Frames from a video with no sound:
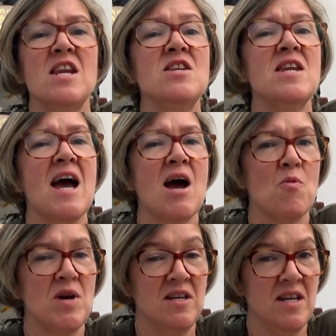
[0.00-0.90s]

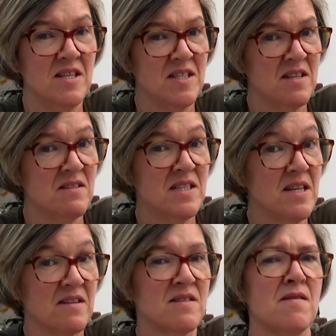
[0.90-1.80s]
now in his
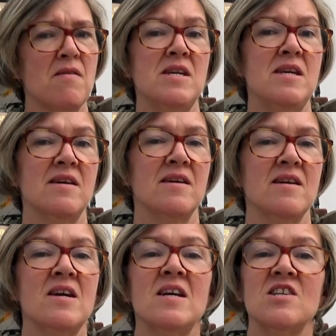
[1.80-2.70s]
sixth
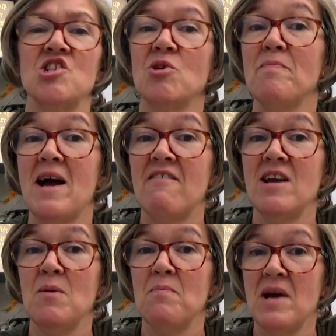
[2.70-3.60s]
year, shall
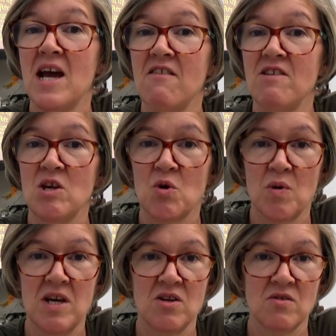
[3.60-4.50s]
marry Mary,
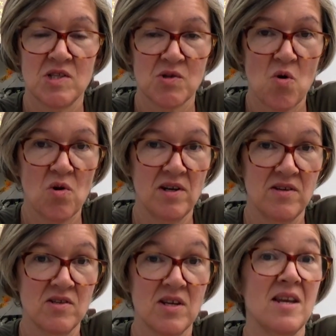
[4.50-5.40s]
Queen of
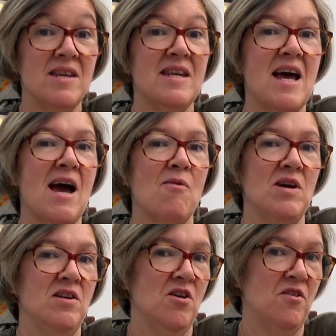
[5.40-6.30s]
Scotland, now
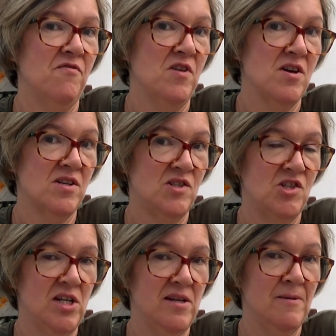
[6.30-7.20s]
in her
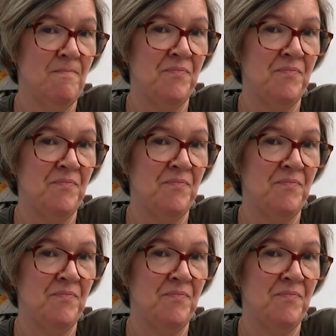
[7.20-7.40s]
first year.